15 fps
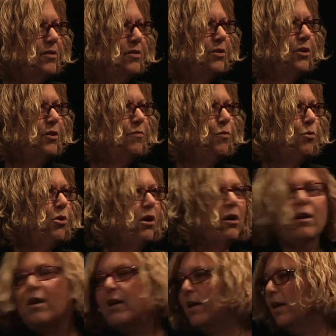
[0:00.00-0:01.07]
look
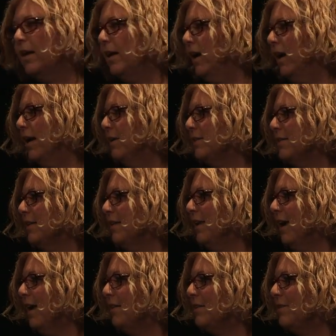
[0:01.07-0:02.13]
for
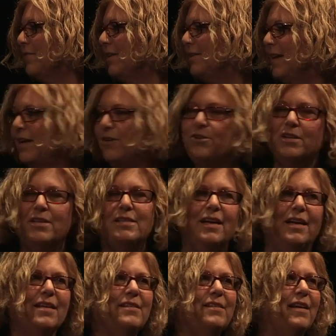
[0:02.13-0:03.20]
selective attention
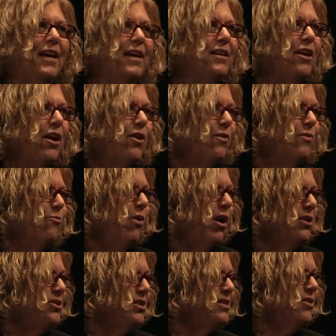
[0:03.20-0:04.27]
test and go and
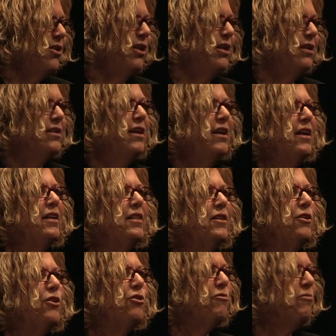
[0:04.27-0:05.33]
watch. It's called
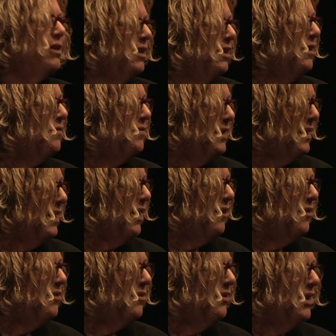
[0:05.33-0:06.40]
the gorilla
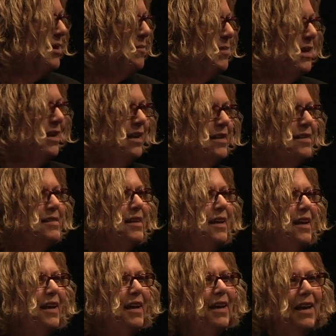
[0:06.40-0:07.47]
video, right? Because
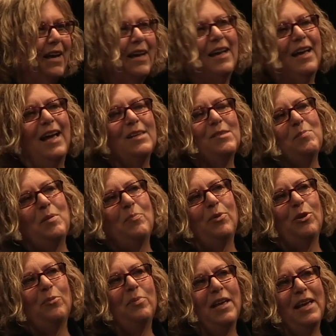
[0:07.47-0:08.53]
as
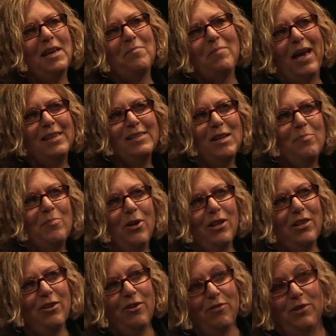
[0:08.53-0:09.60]
people are playing
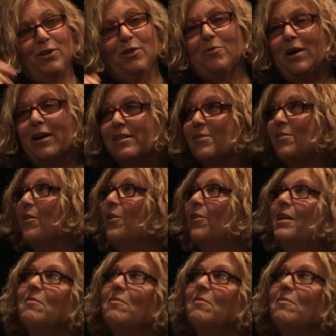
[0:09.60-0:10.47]
basketball, a gorilla walks through